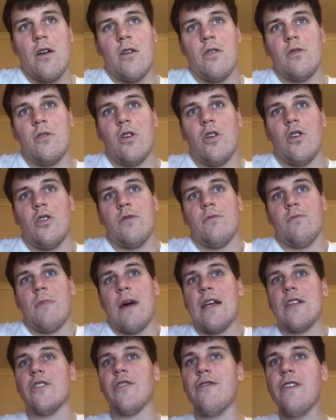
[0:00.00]
on
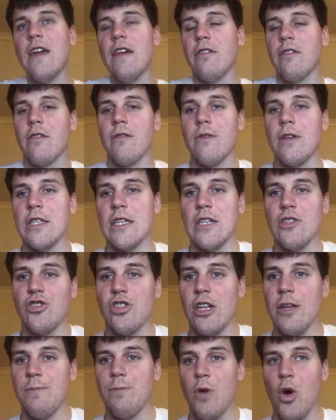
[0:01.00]
matters of faith,
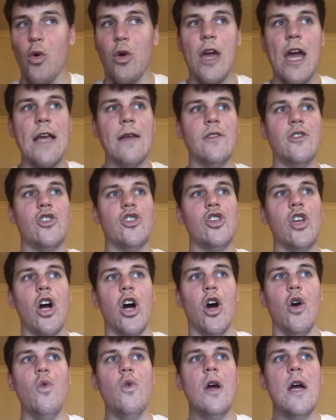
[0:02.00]
essentially. Okay,
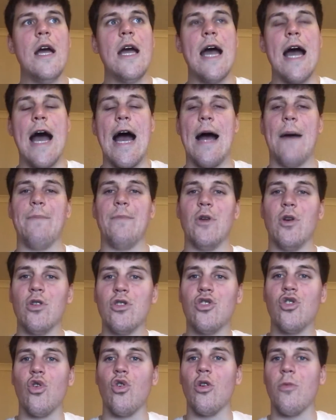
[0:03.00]
so you
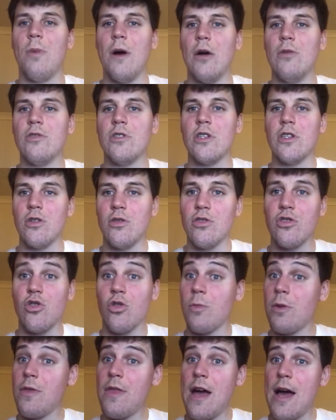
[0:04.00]
can talk about
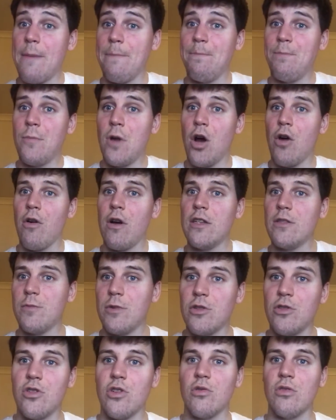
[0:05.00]
that, all right?
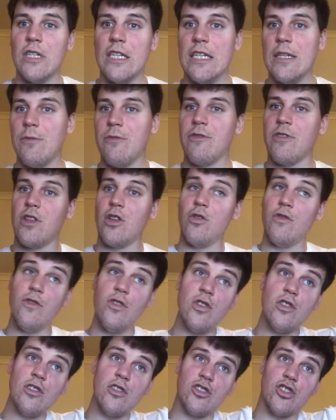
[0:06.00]
But you don't need him for the
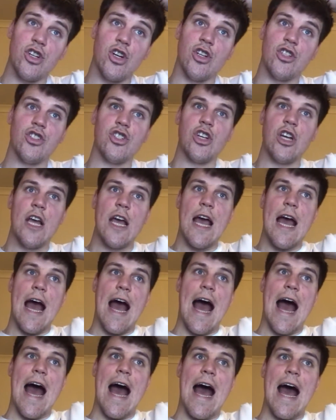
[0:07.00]
universal church.
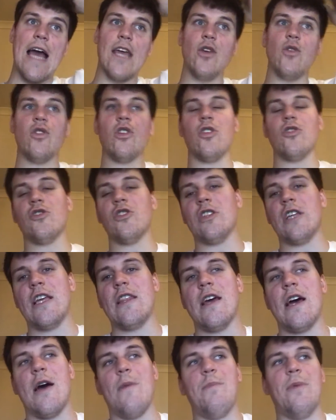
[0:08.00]
You could also
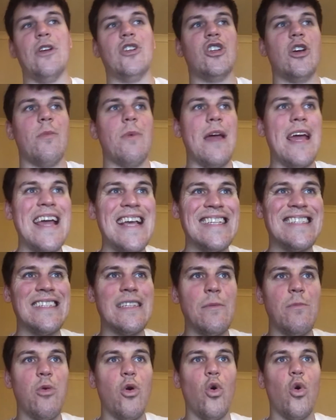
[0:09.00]
say that a bishop
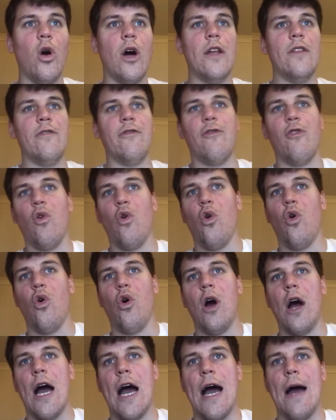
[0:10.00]
isn't important
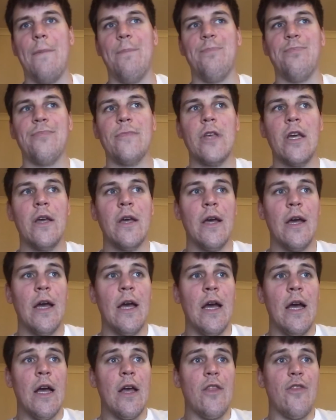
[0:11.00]
for
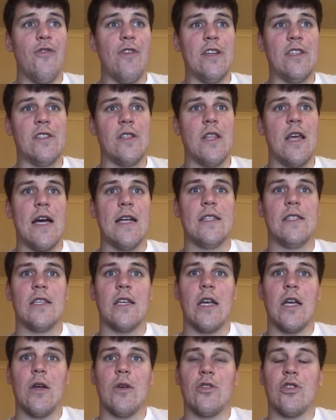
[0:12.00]
the reason
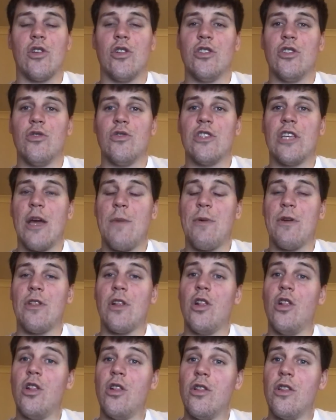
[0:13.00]
that, it's called, you can say
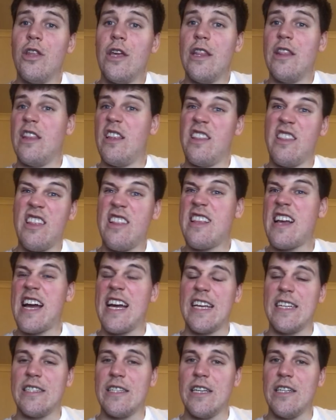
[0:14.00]
about in the
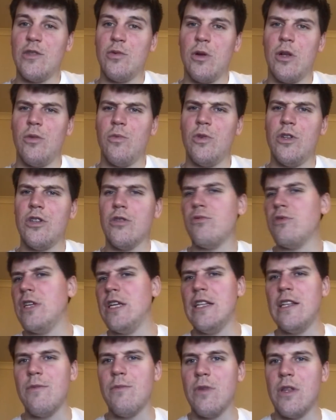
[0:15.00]
diocese, well, we don't
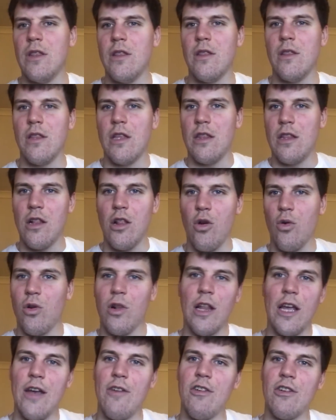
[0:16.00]
need him in the
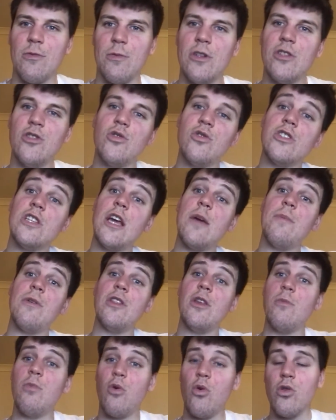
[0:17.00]
local area as much. You can say
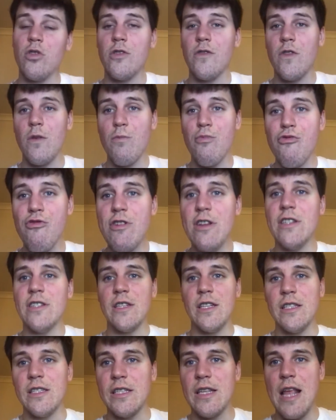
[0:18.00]
about the importance of the
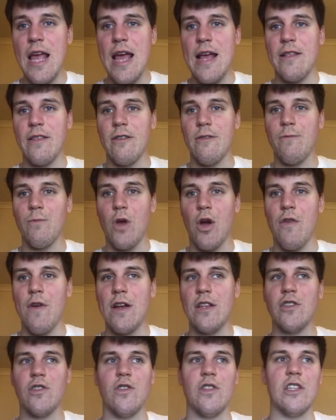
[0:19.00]
priest instead, all
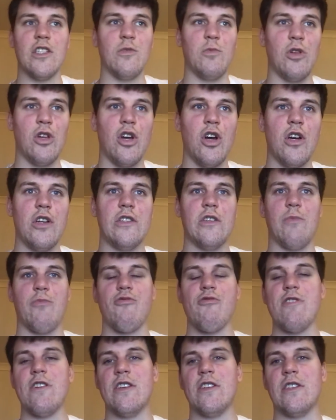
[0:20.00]
right? So this is because a
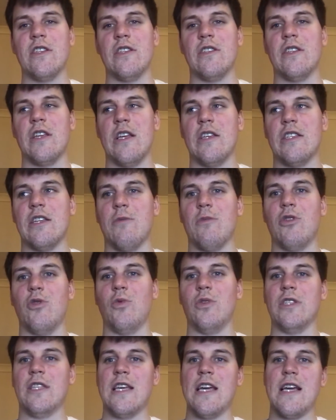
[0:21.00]
priest is someone
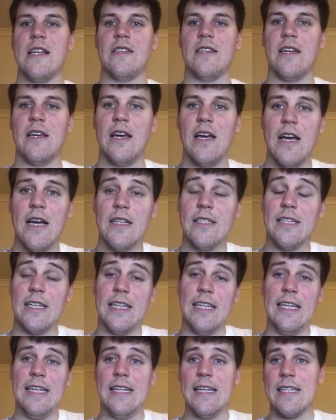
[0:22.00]
who is there to
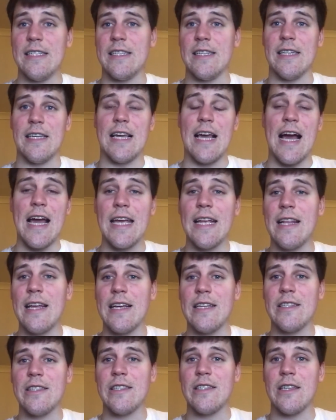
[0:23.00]
lead us and guide
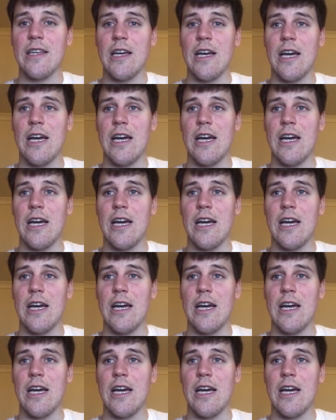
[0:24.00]
us